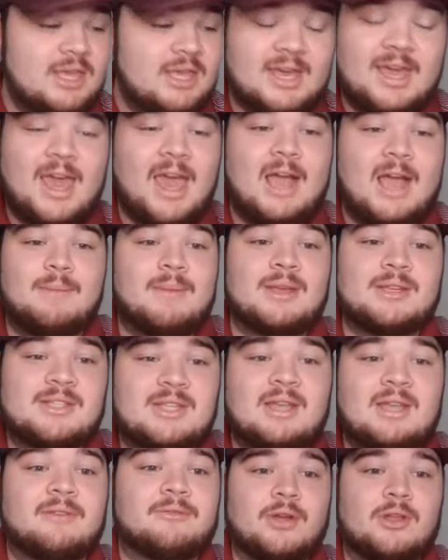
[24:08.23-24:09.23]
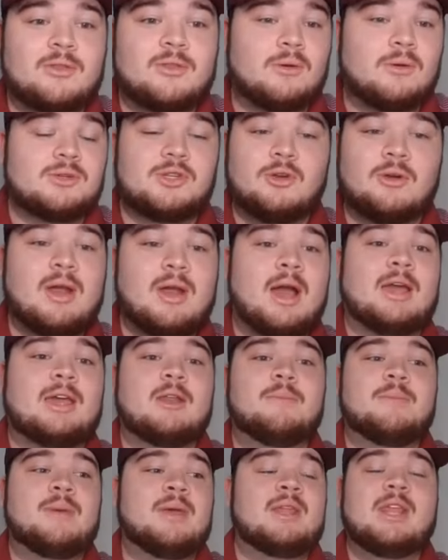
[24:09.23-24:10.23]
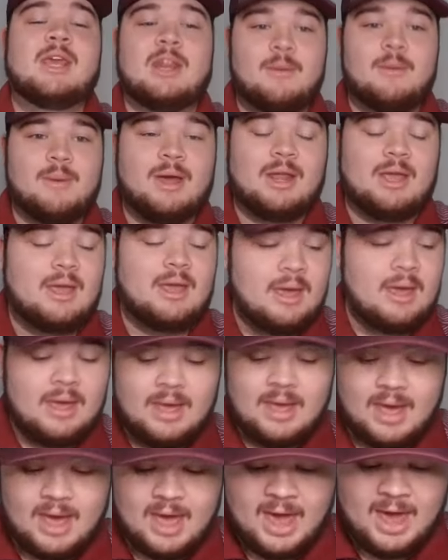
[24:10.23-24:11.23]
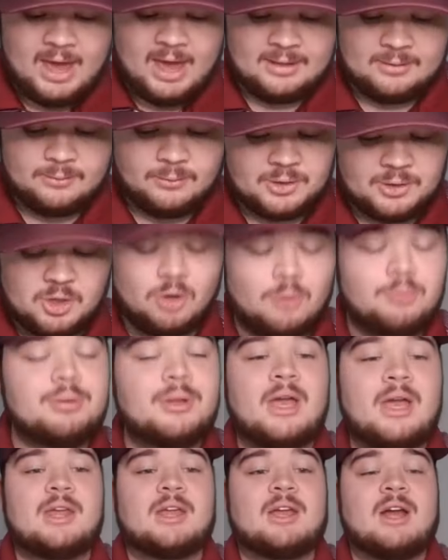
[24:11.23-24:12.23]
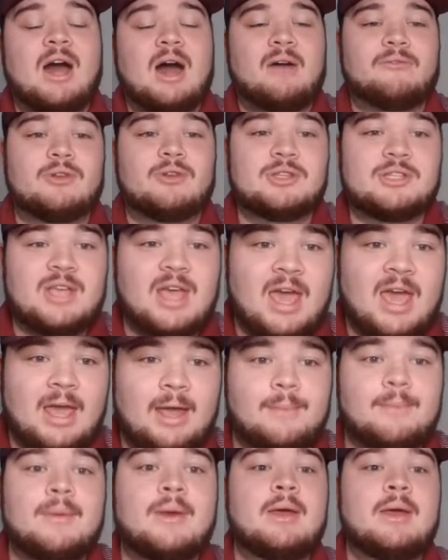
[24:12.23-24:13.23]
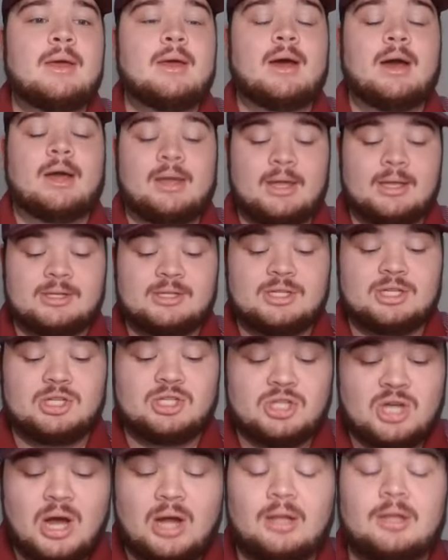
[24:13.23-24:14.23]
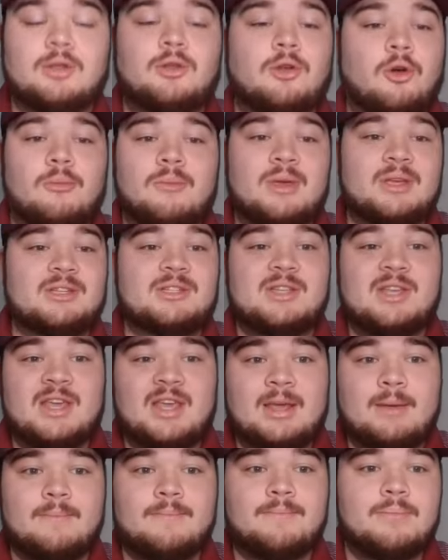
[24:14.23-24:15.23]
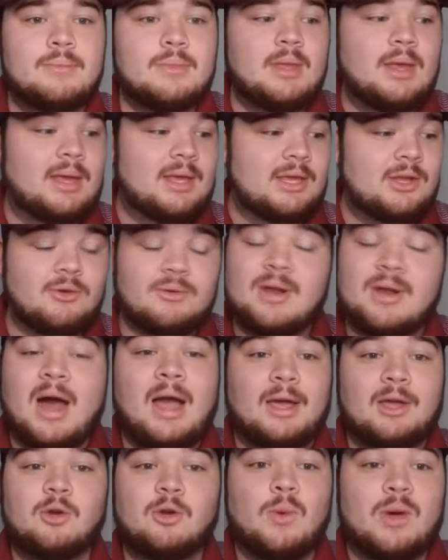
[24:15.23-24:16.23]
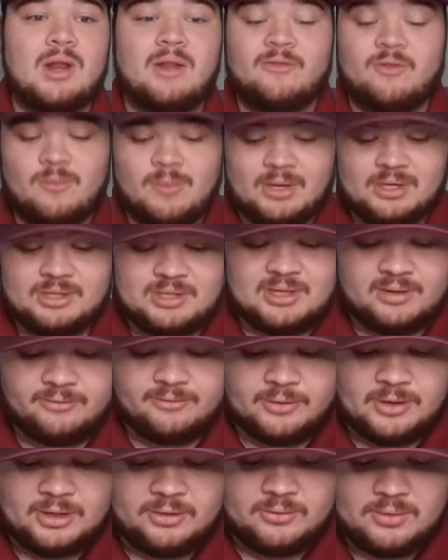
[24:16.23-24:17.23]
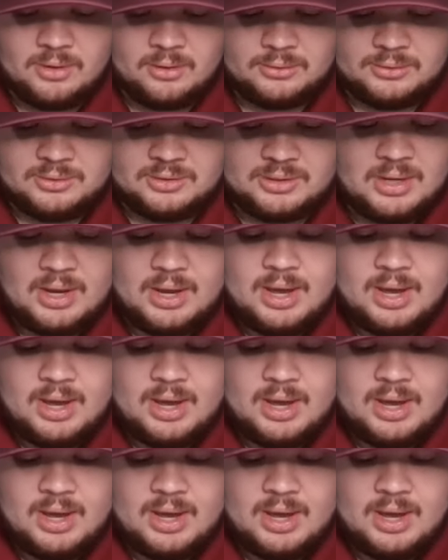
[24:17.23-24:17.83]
You can't miss 10 free throws. You're not going to beat anybody. And when you're playing a conference game against a solid Ole Miss team, you're not going to win if you miss 10 free throws.